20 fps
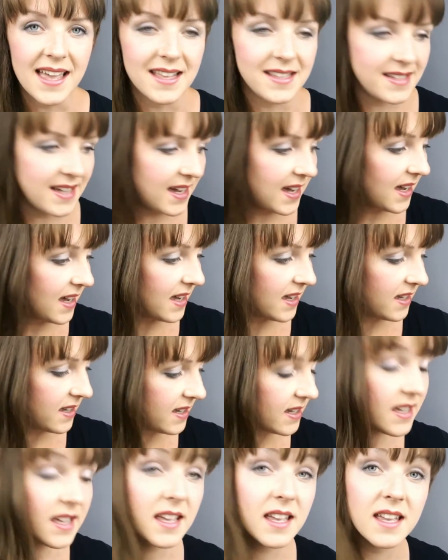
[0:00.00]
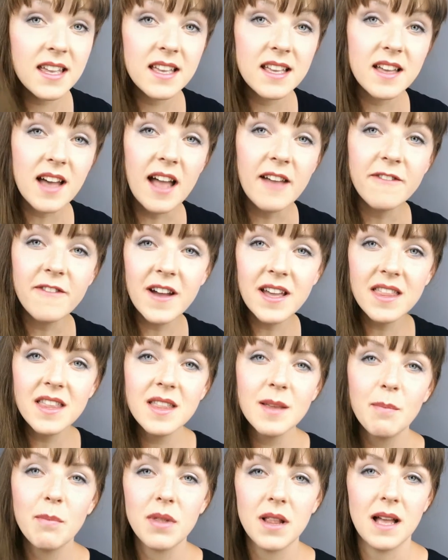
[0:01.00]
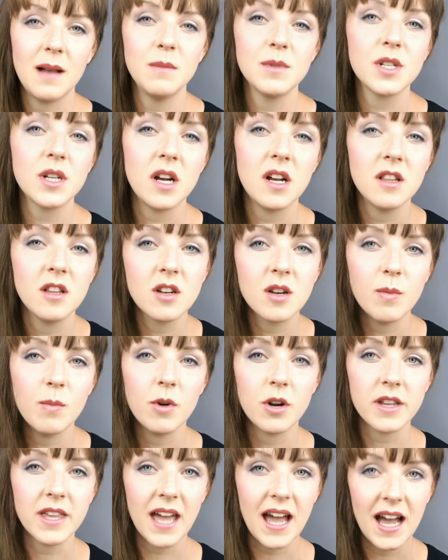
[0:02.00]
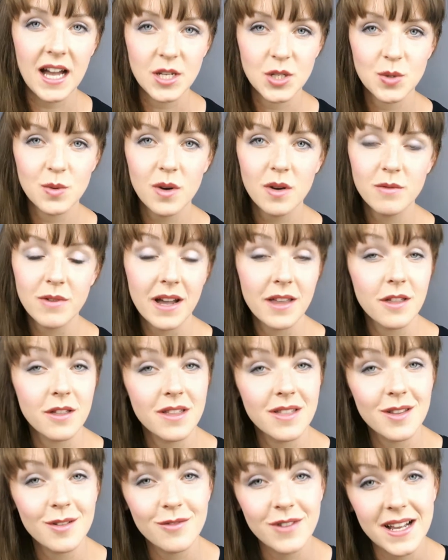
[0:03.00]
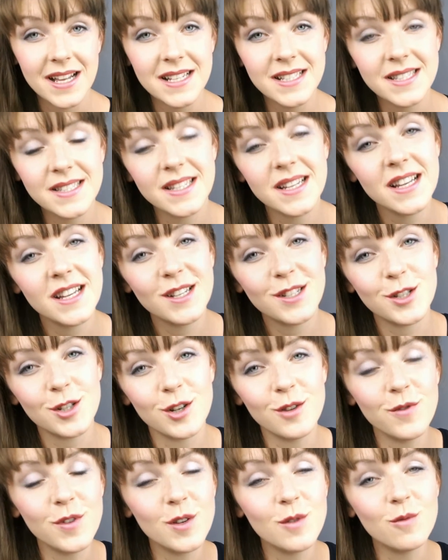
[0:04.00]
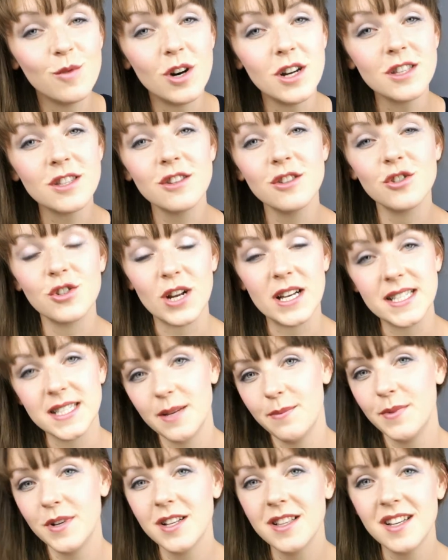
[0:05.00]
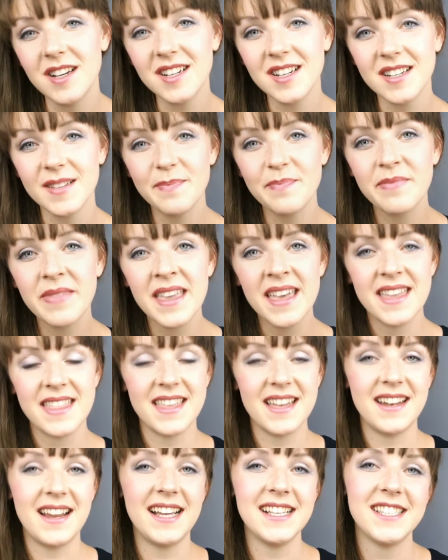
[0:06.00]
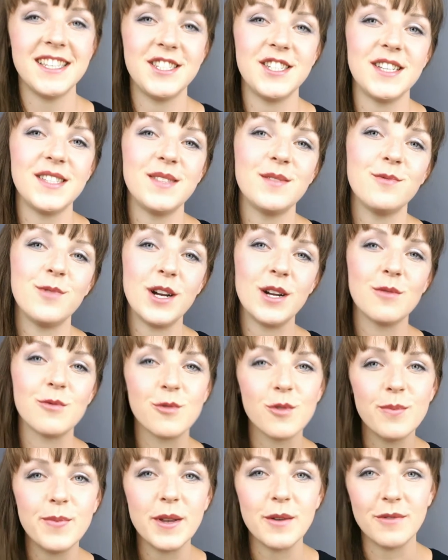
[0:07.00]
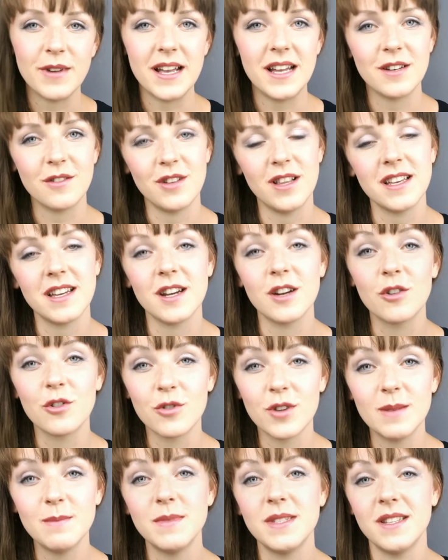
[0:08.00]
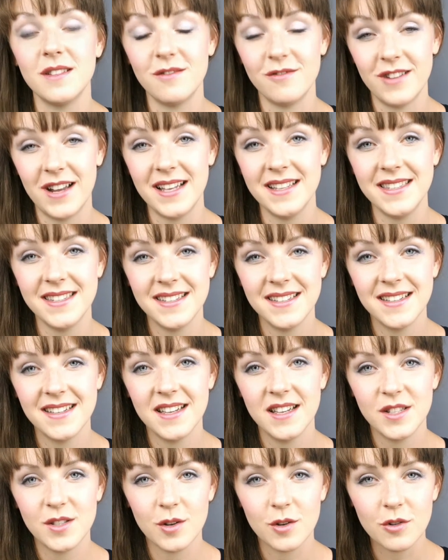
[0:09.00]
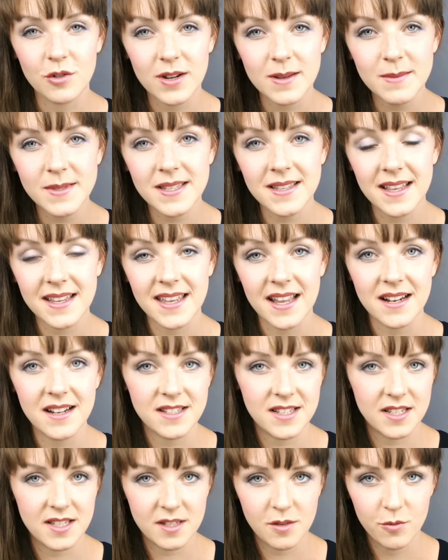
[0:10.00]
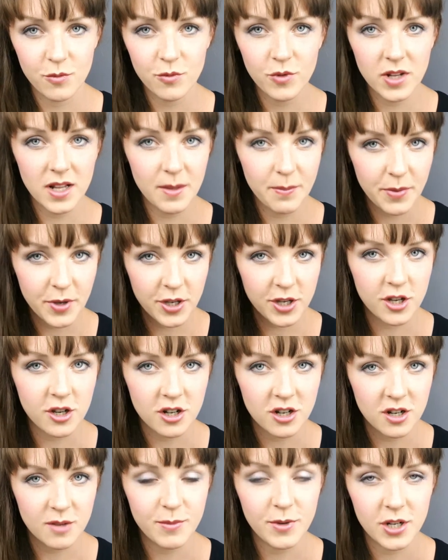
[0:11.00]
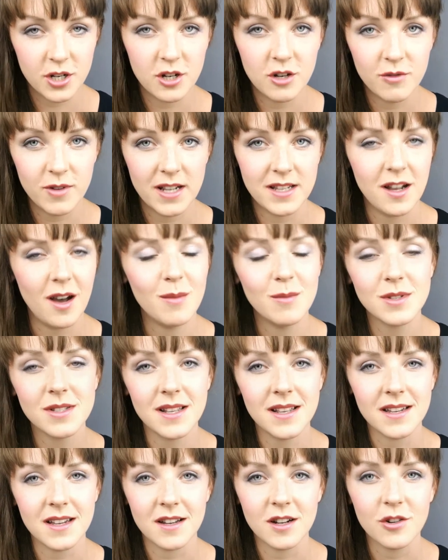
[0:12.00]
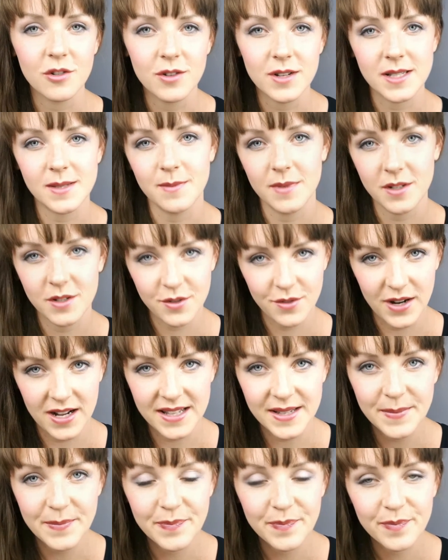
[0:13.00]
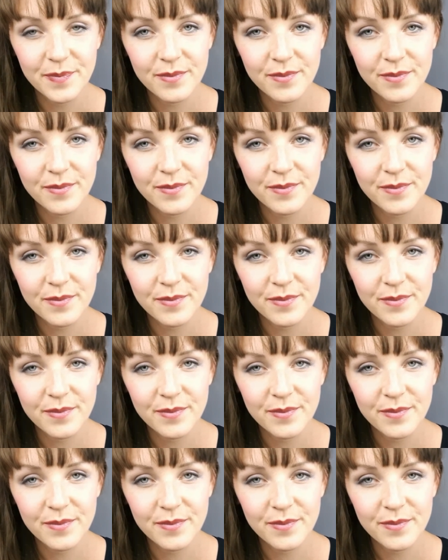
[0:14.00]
And I find that the plums look more casual rather than the reds. So if you want to dress up your look, then I suggest wearing ruby red or like a crimson red. So crimson again is this really pure red, almost like a Christmas red.